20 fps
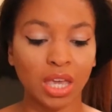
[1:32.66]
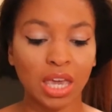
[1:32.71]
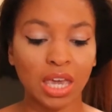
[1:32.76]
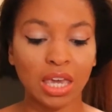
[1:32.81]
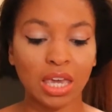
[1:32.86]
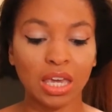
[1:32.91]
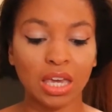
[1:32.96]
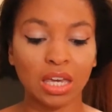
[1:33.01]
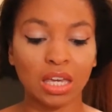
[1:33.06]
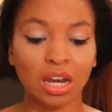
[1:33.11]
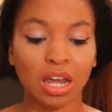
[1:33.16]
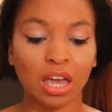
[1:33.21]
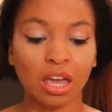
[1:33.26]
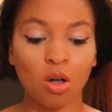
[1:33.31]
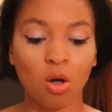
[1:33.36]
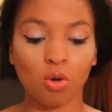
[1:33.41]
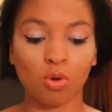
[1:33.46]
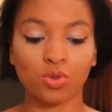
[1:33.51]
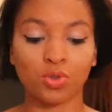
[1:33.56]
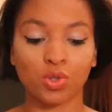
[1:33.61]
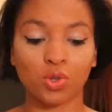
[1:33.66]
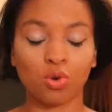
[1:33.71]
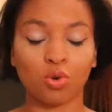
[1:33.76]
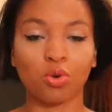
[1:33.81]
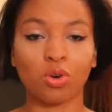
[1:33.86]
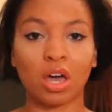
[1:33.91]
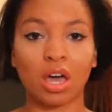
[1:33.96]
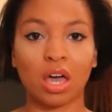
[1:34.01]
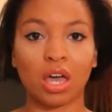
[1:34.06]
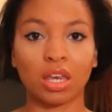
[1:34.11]
And I
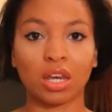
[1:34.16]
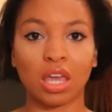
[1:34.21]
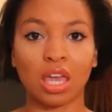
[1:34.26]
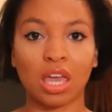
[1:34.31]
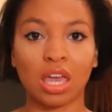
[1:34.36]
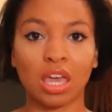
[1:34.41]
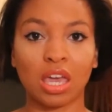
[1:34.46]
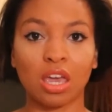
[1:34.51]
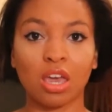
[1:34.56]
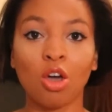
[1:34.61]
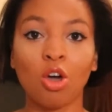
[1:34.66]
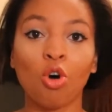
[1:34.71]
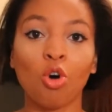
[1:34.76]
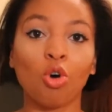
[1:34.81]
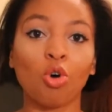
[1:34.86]
also got a